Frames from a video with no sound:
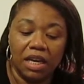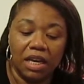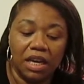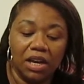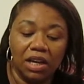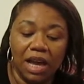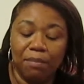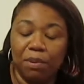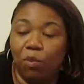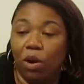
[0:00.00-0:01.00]
he don't like
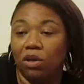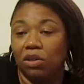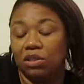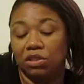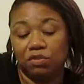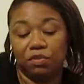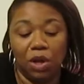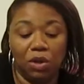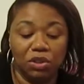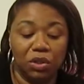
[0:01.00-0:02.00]
people walking on his
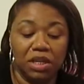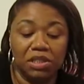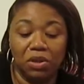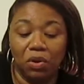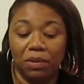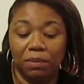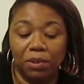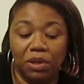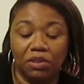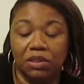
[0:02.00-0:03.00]
floor, so he told him to
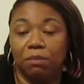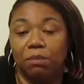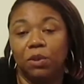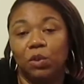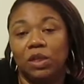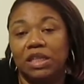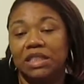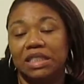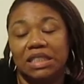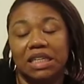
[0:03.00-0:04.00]
put on some
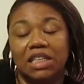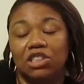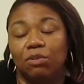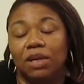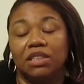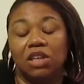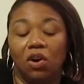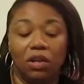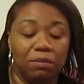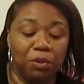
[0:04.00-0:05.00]
booties, and then he told him that's the
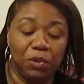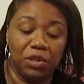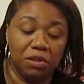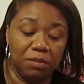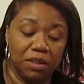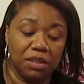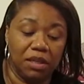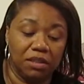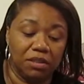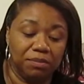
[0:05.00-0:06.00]
only booty you'll be
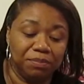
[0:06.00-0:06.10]
touching.